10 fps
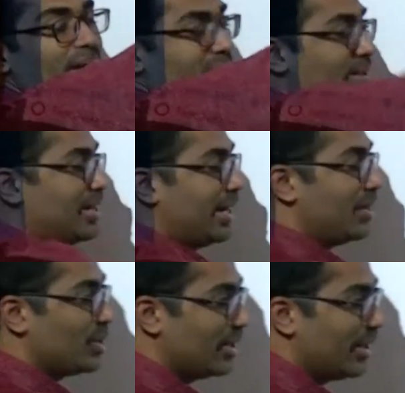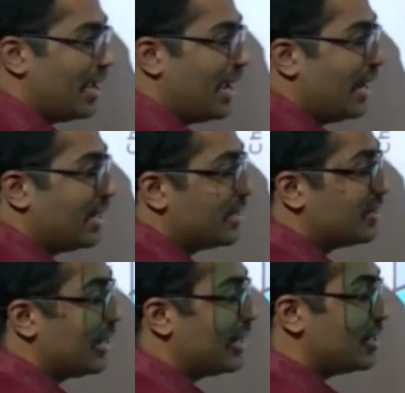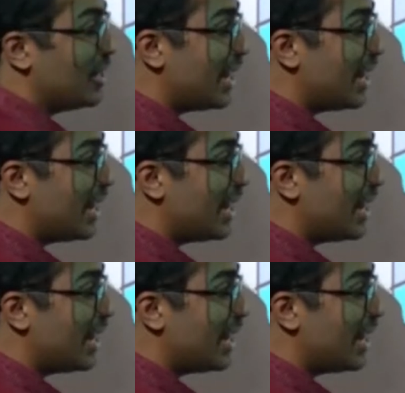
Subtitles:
in this direction and in this direction.